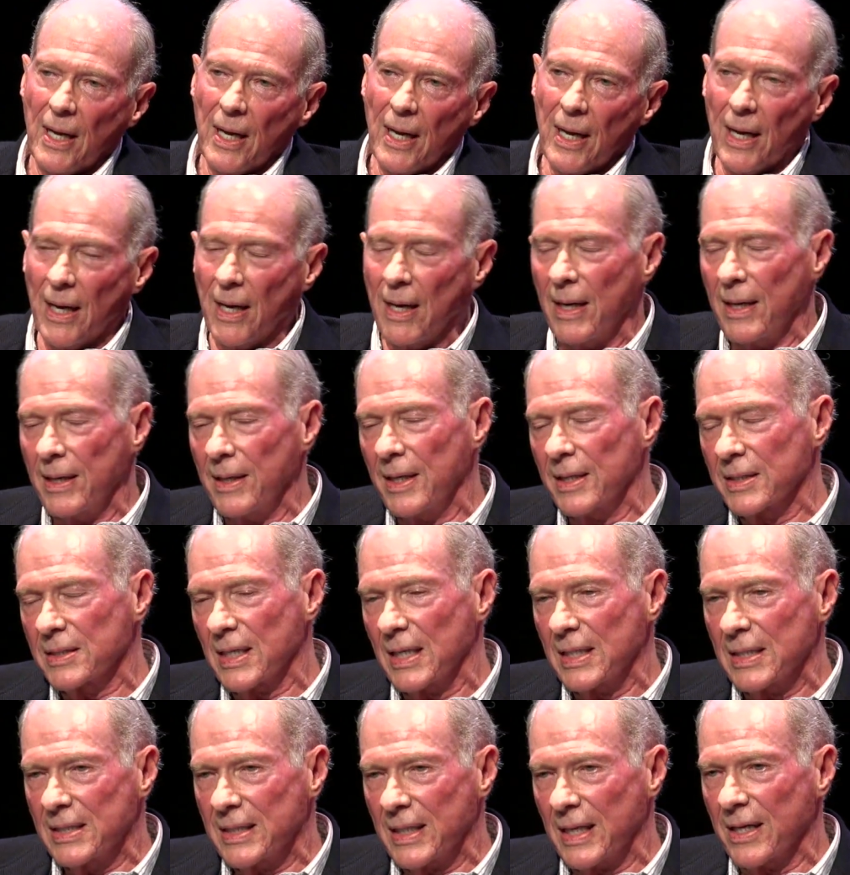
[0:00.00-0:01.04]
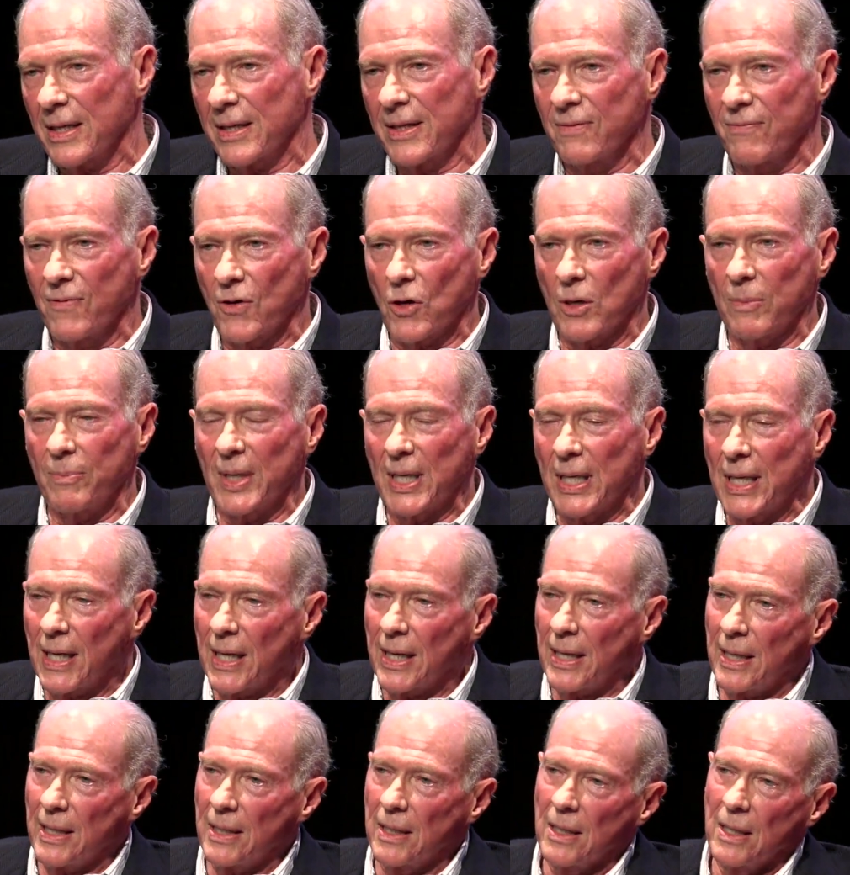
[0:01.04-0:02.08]
And as I said at the very
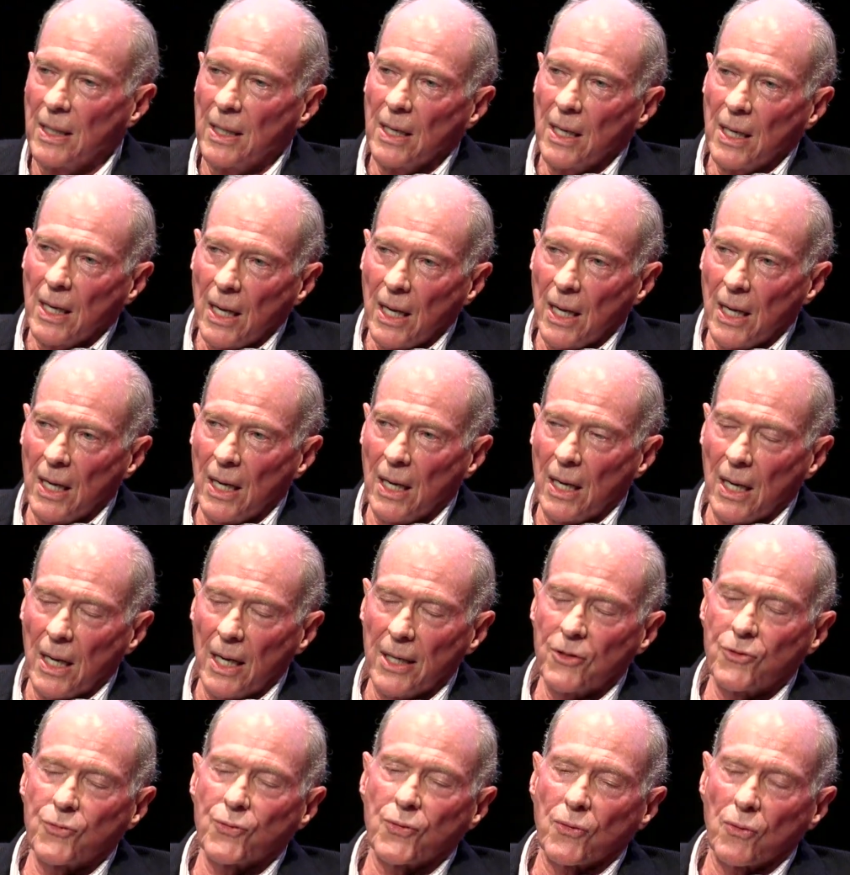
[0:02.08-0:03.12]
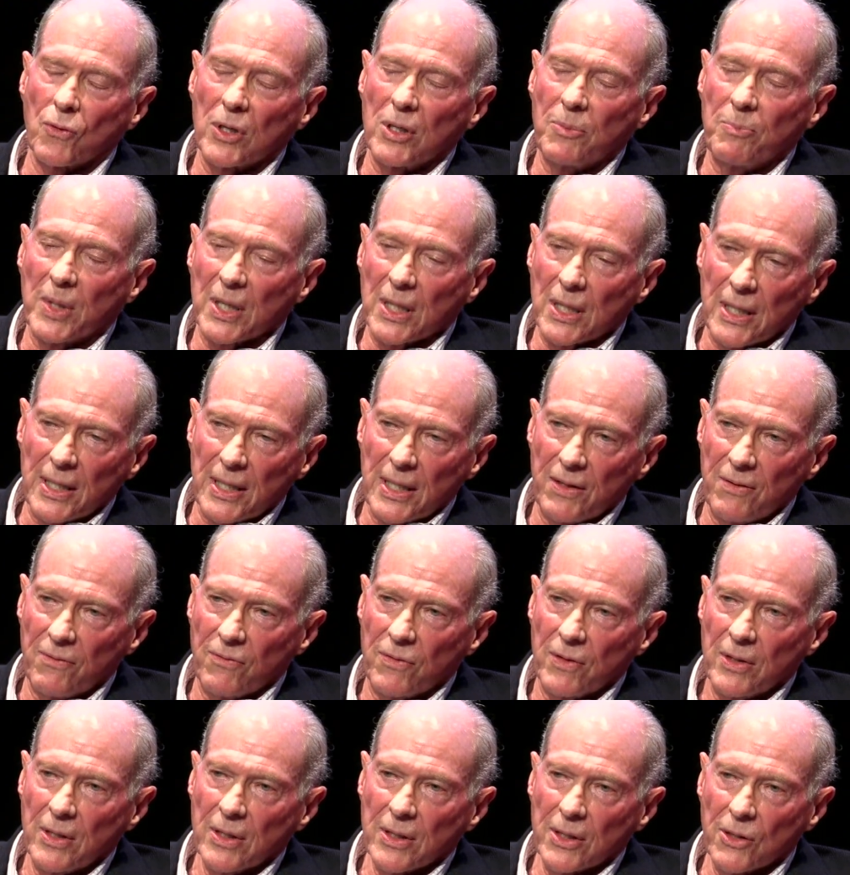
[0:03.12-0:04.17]
beginning, I truly believe
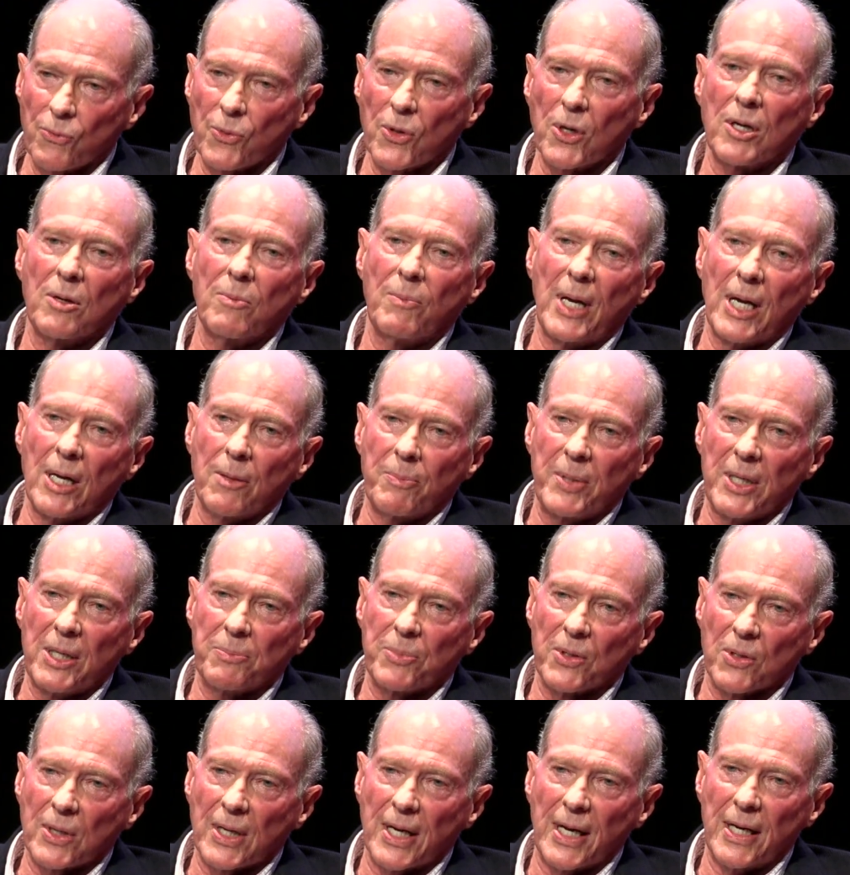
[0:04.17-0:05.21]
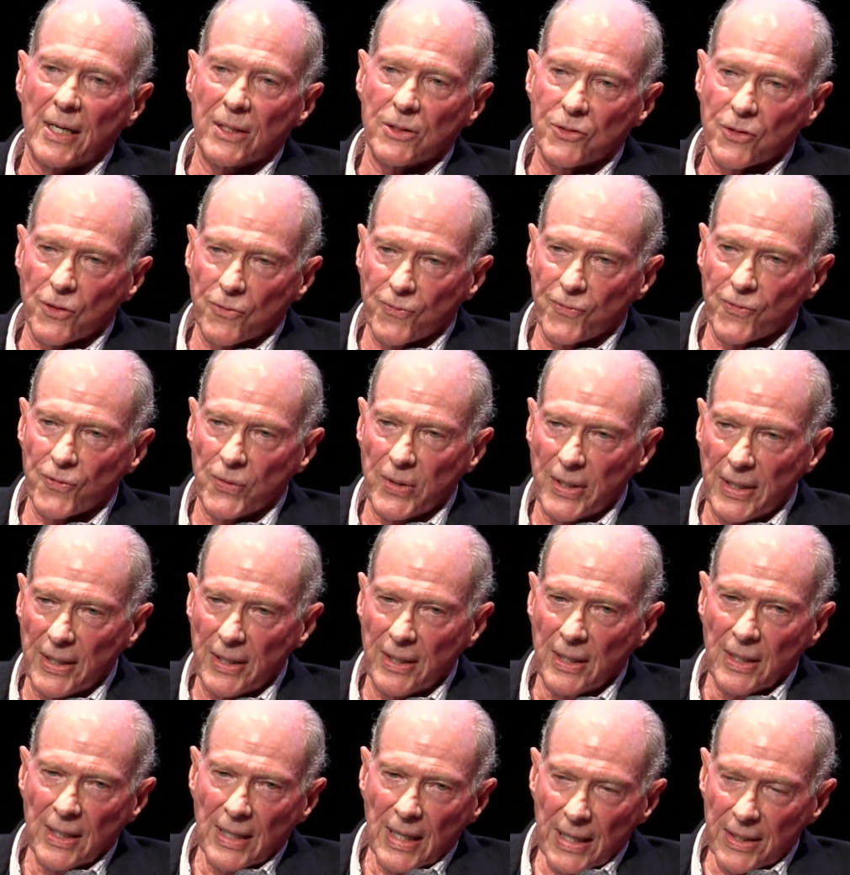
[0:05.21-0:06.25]
that we're going to make people cancer-free.
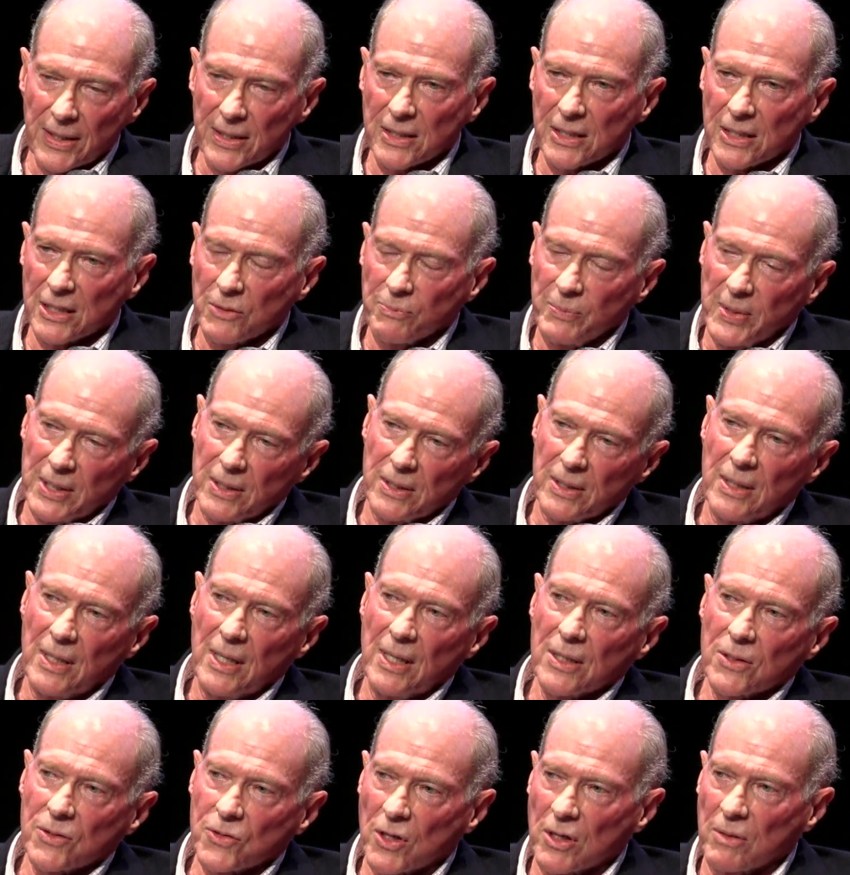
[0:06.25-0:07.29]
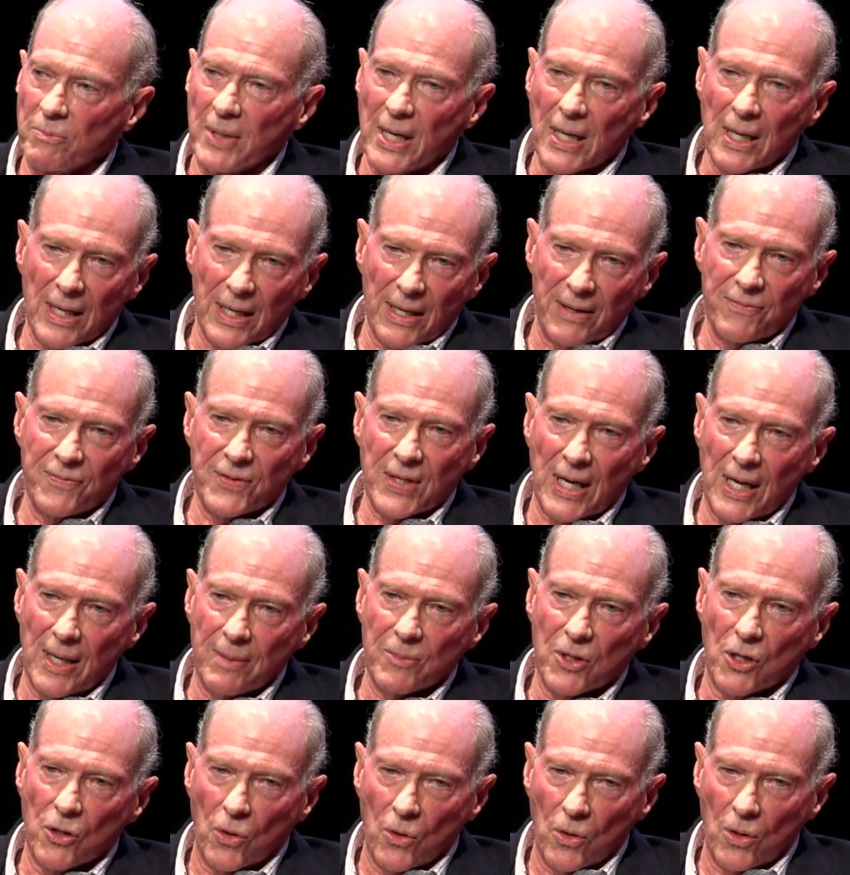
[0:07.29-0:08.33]
And this has been sort of my lifetime
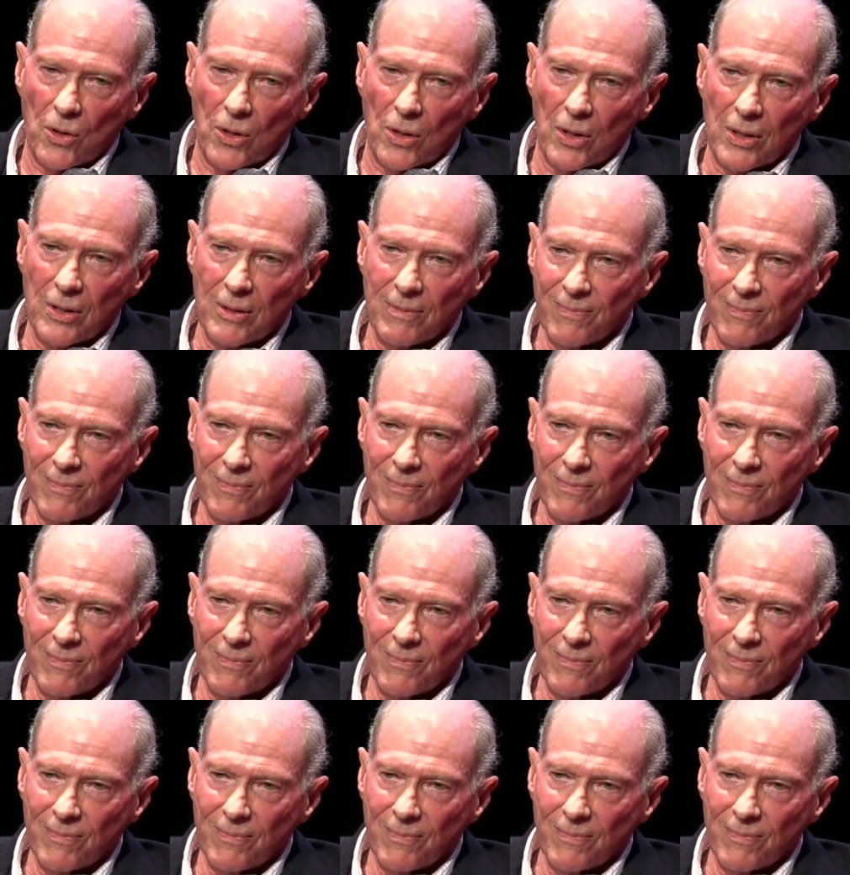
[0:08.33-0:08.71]
goal.